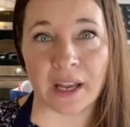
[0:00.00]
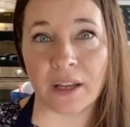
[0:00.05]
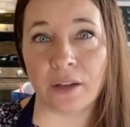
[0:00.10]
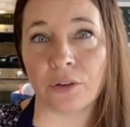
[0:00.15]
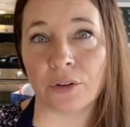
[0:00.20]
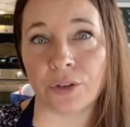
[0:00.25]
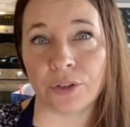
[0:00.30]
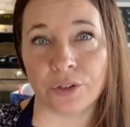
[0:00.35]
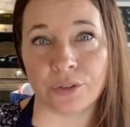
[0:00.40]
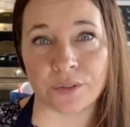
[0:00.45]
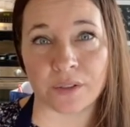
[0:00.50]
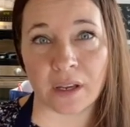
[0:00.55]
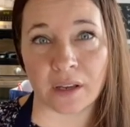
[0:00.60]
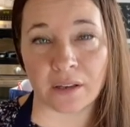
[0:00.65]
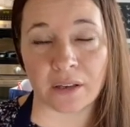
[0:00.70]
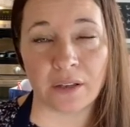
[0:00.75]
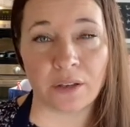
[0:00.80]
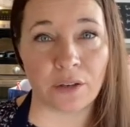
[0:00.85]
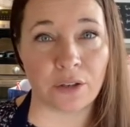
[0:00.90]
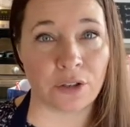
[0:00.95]
You can use
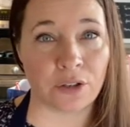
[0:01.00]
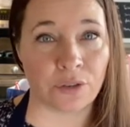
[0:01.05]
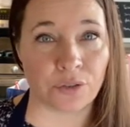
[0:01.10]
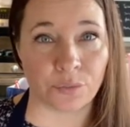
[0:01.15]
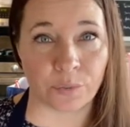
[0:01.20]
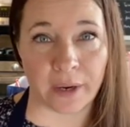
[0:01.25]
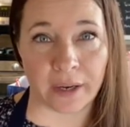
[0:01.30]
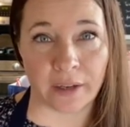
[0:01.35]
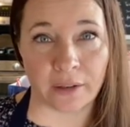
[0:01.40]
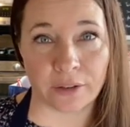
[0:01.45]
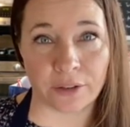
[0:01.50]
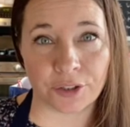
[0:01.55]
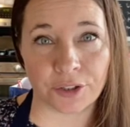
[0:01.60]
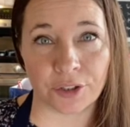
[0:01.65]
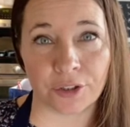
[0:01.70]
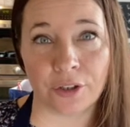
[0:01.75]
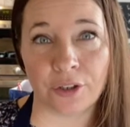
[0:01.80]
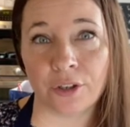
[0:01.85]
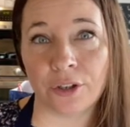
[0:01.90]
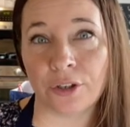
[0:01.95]
honey, you can use regular
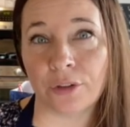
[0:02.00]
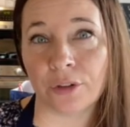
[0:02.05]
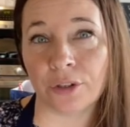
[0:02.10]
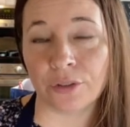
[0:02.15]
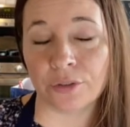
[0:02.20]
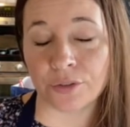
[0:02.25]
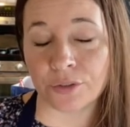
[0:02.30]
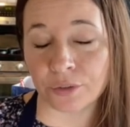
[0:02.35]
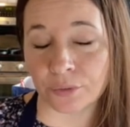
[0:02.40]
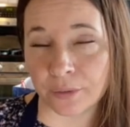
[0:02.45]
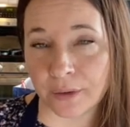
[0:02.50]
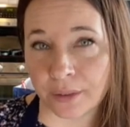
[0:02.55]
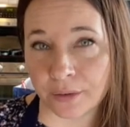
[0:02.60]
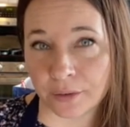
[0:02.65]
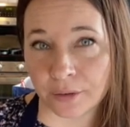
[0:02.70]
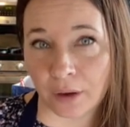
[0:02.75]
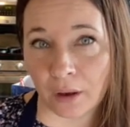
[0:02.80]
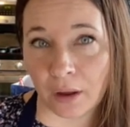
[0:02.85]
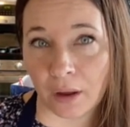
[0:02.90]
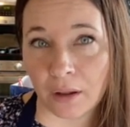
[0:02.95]
sugar, you can use
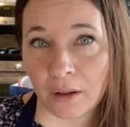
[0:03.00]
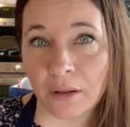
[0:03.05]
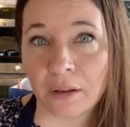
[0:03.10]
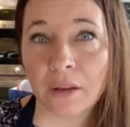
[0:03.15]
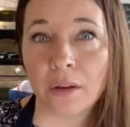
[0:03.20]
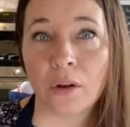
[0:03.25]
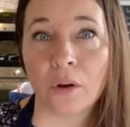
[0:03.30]
erythritol